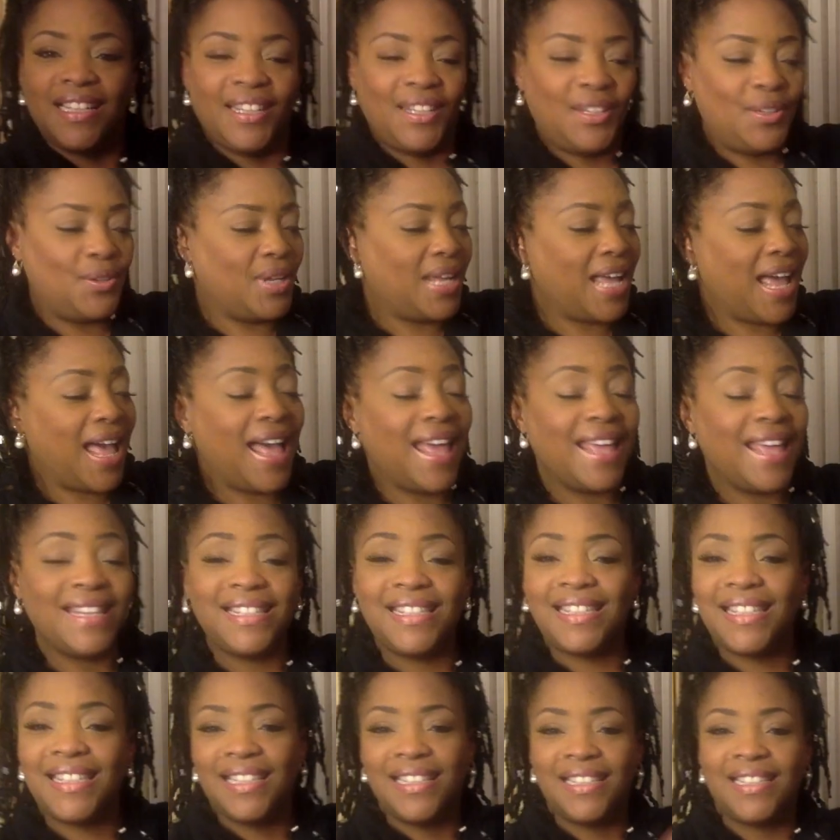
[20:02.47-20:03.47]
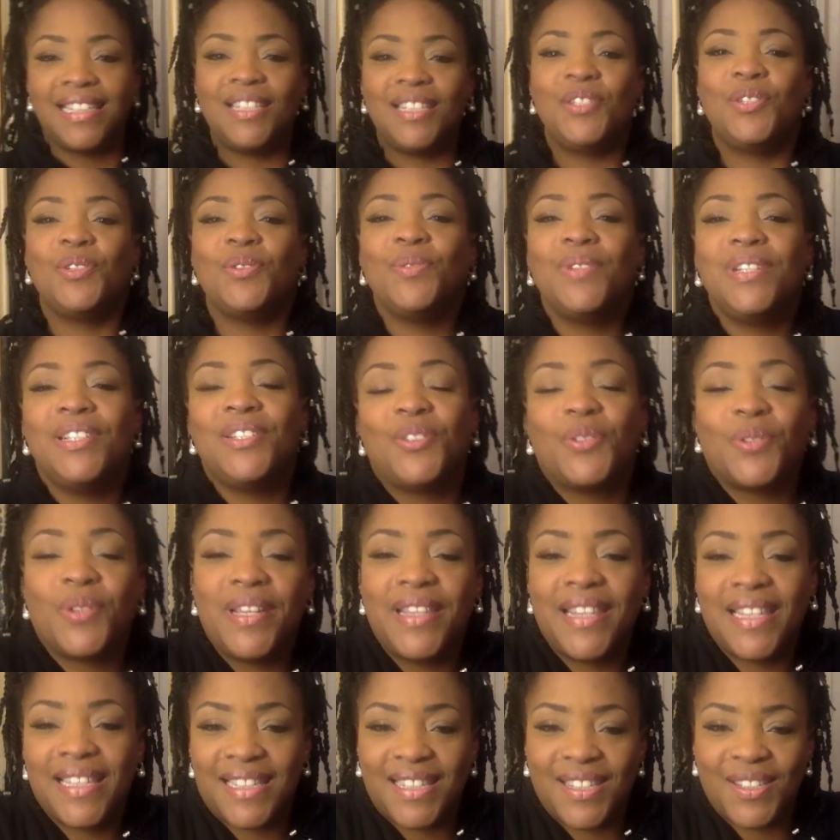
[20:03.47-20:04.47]
You guys, did you
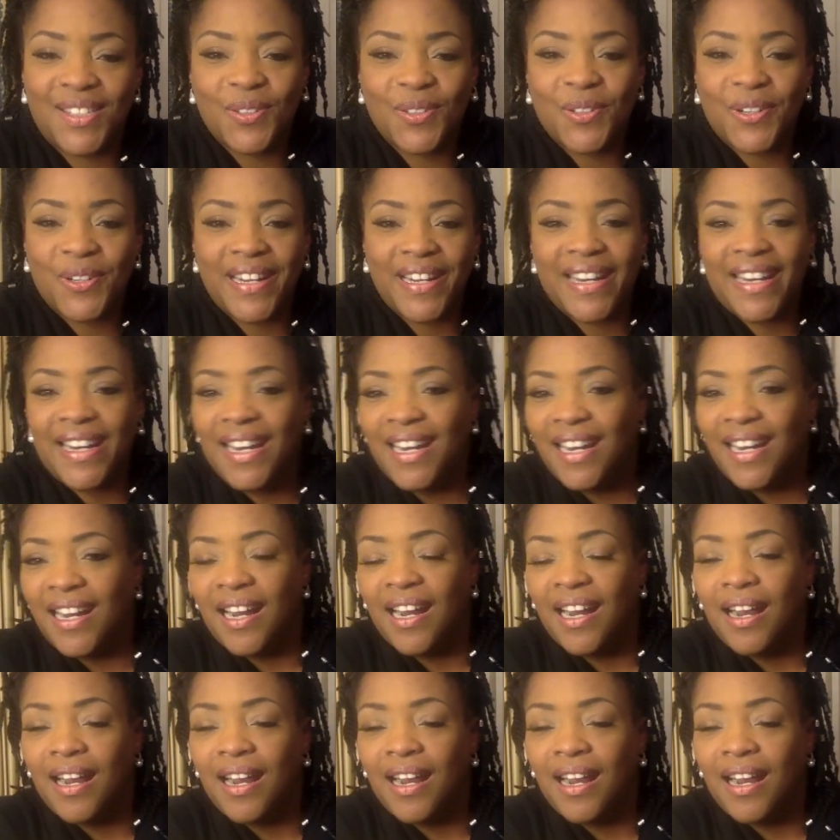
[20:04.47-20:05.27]
enjoy this story?